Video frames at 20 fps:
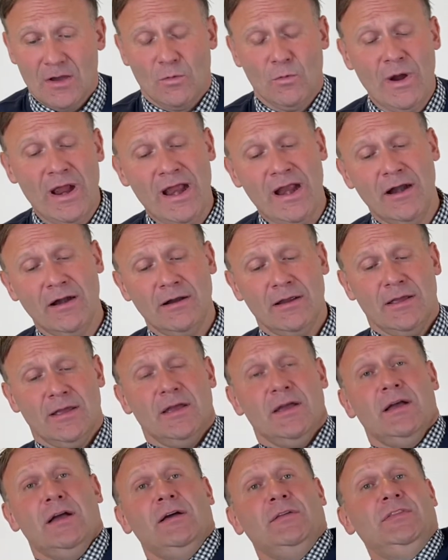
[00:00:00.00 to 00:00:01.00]
where
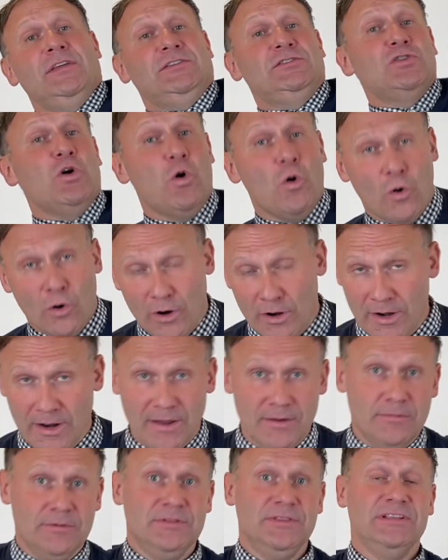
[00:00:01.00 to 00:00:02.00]
the
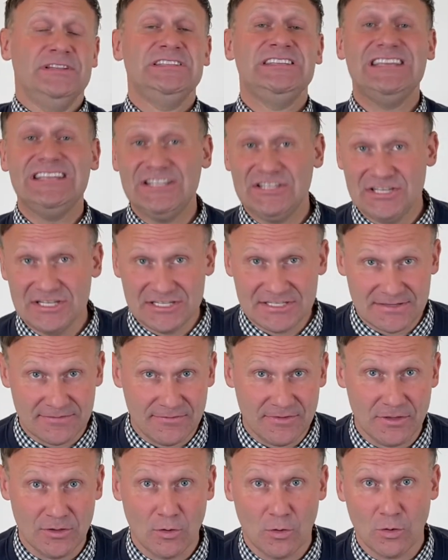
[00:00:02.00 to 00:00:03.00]
Torah with the teachings
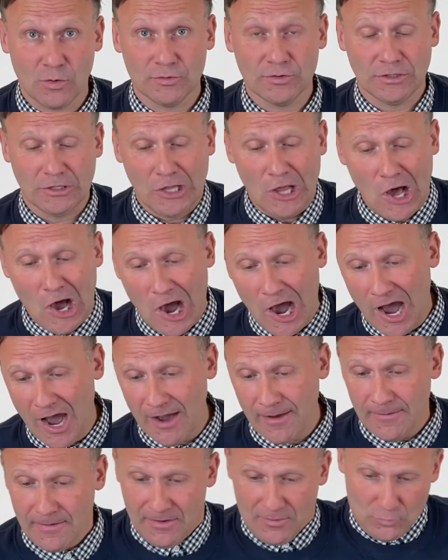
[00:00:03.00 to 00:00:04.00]
of the old
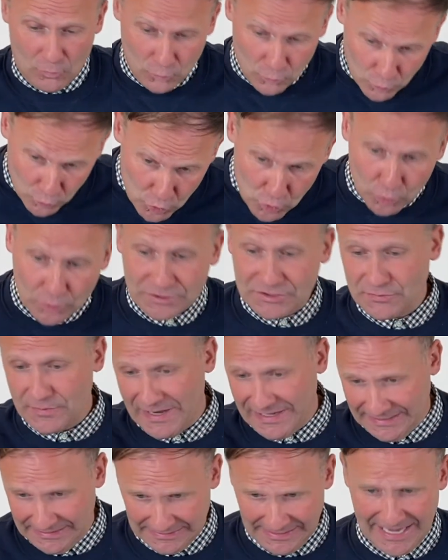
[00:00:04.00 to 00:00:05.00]
law, rules,
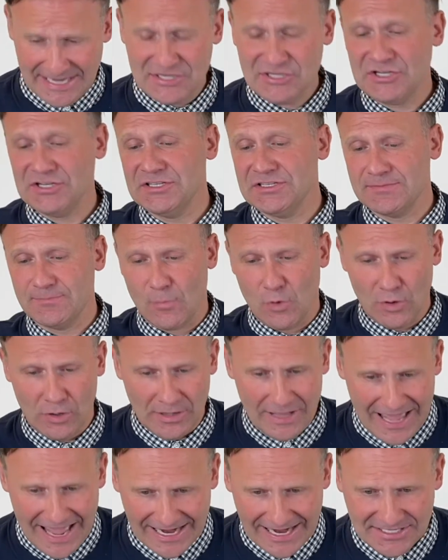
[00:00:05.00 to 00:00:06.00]
regulations,
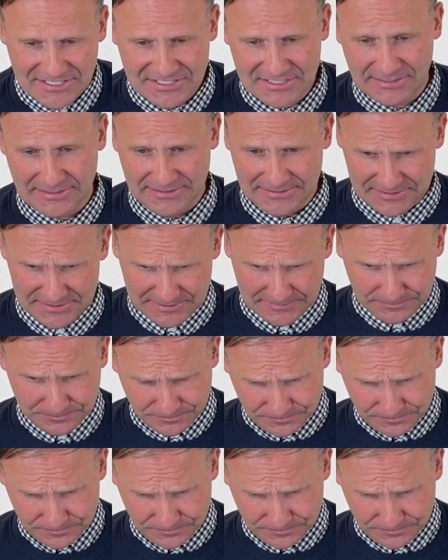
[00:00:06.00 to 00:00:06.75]
moral excellence.